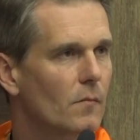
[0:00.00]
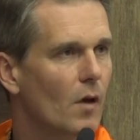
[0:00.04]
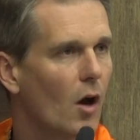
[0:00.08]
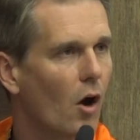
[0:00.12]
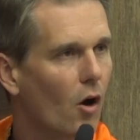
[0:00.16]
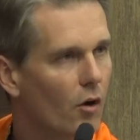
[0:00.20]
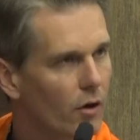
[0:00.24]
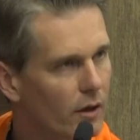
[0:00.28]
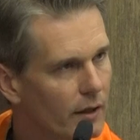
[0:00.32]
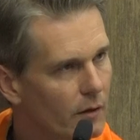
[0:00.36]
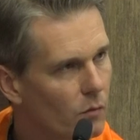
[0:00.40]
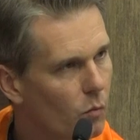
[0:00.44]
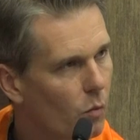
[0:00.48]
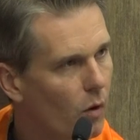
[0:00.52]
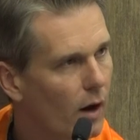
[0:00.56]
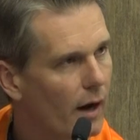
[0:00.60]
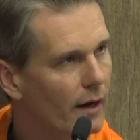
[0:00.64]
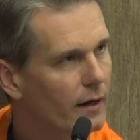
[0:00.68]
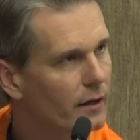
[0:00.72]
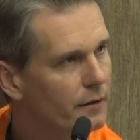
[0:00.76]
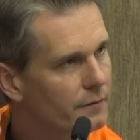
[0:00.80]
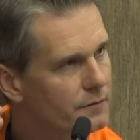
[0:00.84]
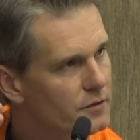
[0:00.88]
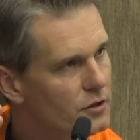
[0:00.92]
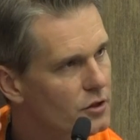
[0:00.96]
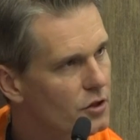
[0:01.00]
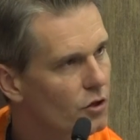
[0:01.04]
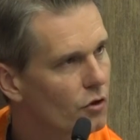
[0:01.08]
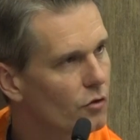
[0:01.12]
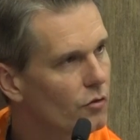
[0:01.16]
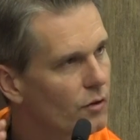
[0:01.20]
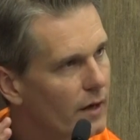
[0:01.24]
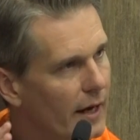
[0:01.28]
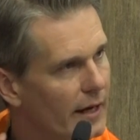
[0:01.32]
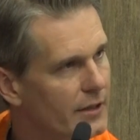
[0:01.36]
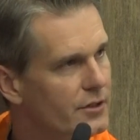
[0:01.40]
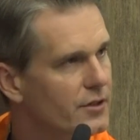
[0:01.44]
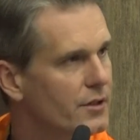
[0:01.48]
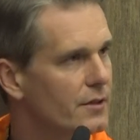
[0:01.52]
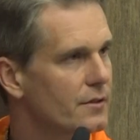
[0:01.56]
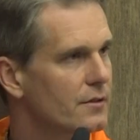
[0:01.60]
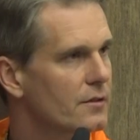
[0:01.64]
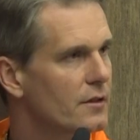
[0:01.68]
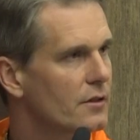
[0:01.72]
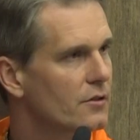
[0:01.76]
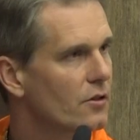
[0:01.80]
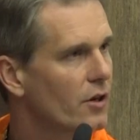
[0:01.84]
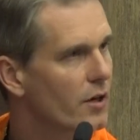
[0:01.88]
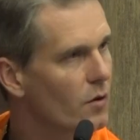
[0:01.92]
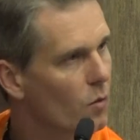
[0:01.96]
Only one of 2
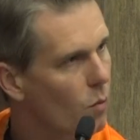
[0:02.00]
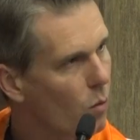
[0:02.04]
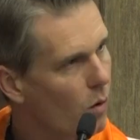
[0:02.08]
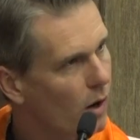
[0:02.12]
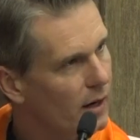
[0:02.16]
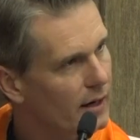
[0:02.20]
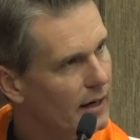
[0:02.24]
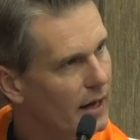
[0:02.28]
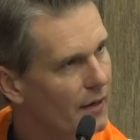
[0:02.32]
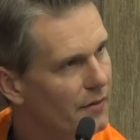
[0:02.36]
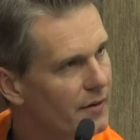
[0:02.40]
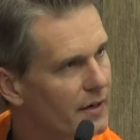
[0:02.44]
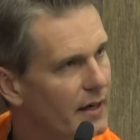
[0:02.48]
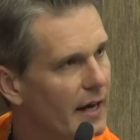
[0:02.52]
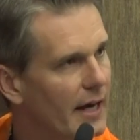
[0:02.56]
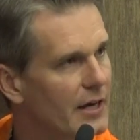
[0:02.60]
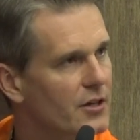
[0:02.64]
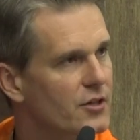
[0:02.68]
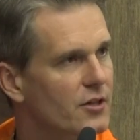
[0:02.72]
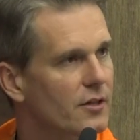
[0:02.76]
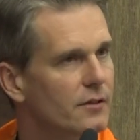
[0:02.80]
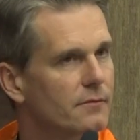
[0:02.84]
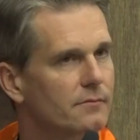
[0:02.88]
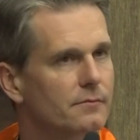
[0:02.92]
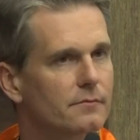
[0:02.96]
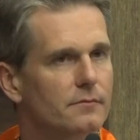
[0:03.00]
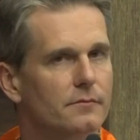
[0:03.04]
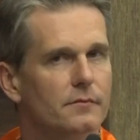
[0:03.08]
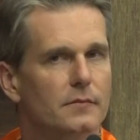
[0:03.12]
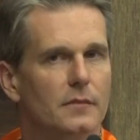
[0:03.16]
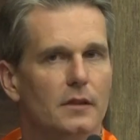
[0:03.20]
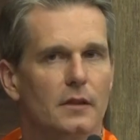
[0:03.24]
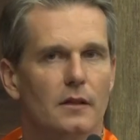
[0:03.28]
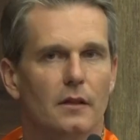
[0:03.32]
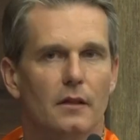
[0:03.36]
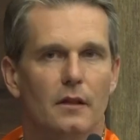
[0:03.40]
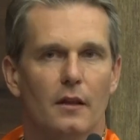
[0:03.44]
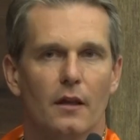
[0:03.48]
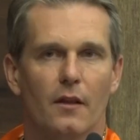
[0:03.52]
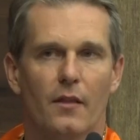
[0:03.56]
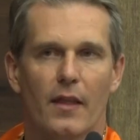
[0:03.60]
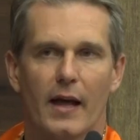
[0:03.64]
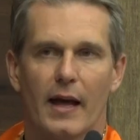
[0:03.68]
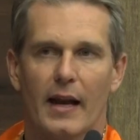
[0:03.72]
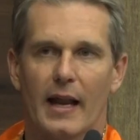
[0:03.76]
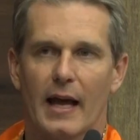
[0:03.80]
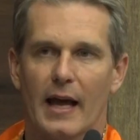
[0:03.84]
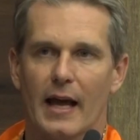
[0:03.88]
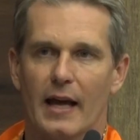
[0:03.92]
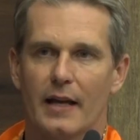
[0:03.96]
nations, there's only one other nation
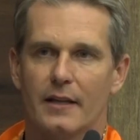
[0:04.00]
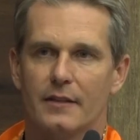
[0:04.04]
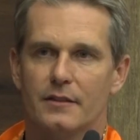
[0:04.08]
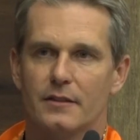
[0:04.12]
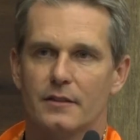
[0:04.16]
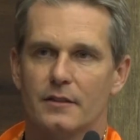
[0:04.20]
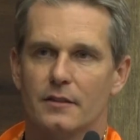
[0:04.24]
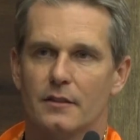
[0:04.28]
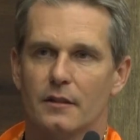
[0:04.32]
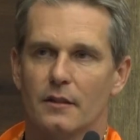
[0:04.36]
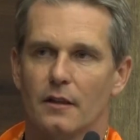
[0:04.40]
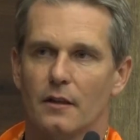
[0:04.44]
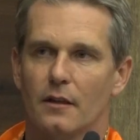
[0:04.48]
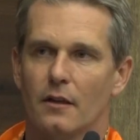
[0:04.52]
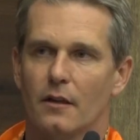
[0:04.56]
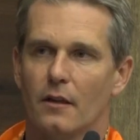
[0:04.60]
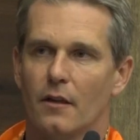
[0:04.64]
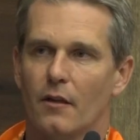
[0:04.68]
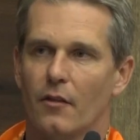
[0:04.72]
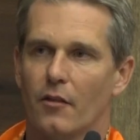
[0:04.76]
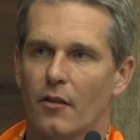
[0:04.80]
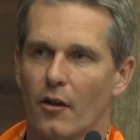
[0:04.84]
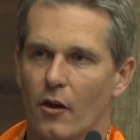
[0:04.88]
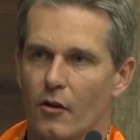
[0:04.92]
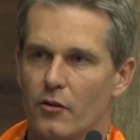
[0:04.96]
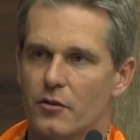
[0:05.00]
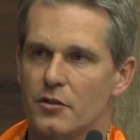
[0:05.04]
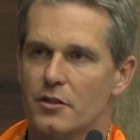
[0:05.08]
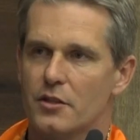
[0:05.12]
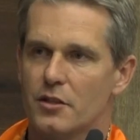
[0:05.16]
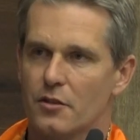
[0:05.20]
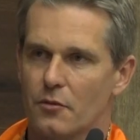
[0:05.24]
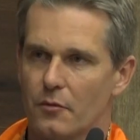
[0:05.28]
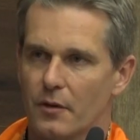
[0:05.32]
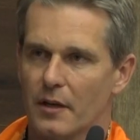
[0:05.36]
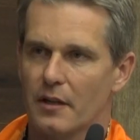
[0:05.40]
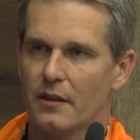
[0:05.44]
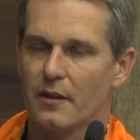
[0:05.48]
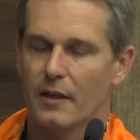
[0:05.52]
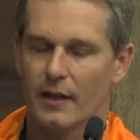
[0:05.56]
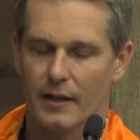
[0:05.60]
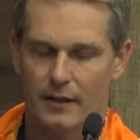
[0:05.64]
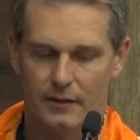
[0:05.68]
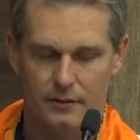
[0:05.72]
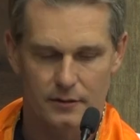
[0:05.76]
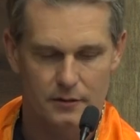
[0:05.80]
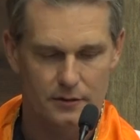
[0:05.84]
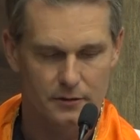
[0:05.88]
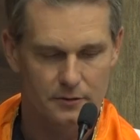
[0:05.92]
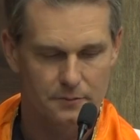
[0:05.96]
that has those 3
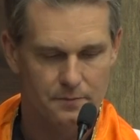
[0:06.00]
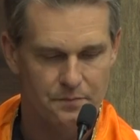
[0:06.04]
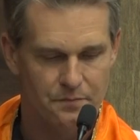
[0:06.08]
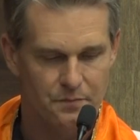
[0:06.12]
things.